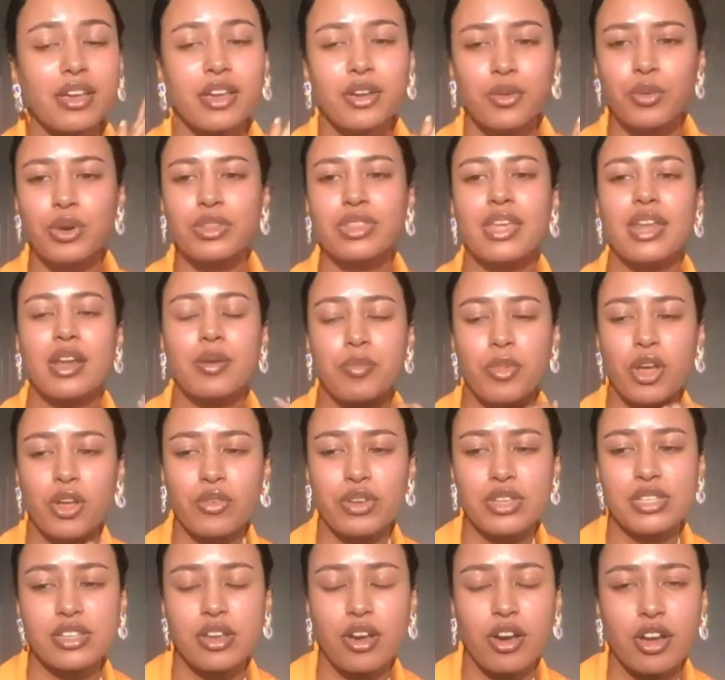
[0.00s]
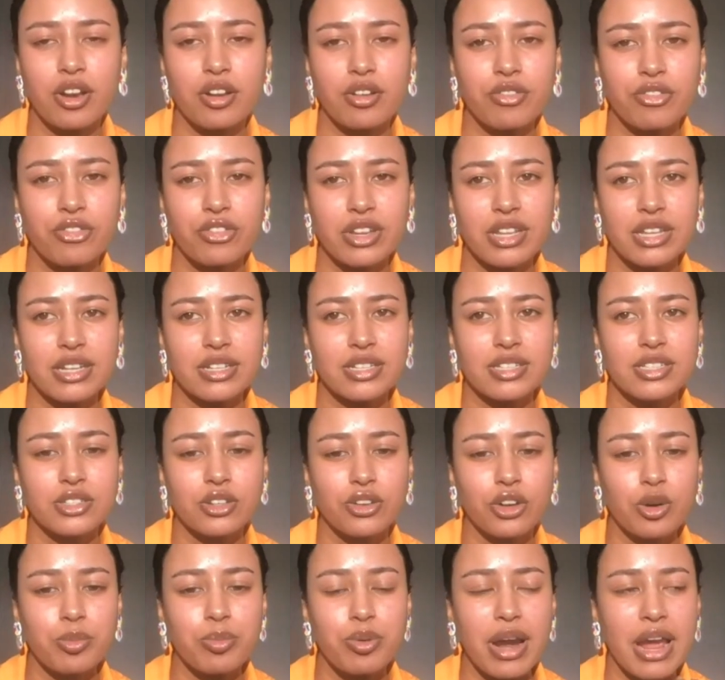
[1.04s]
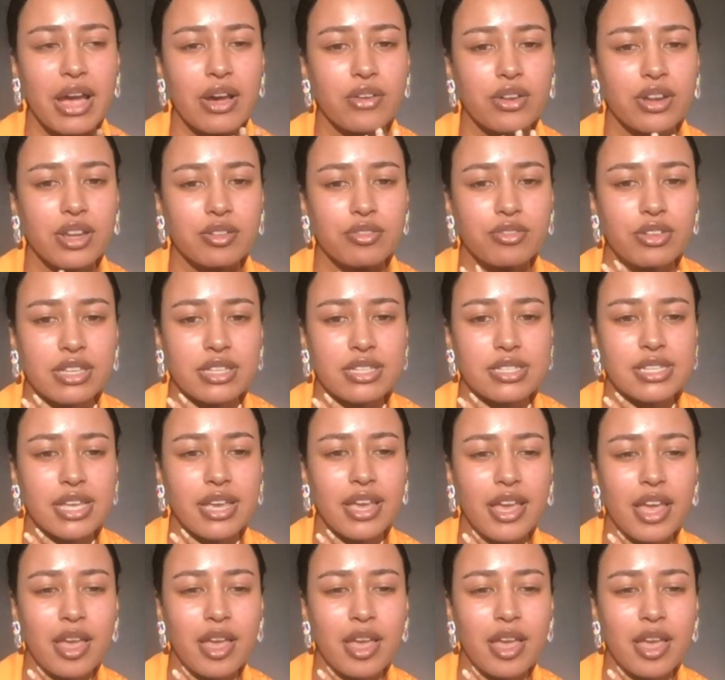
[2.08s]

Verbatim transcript: one that i'm always confident or proud of is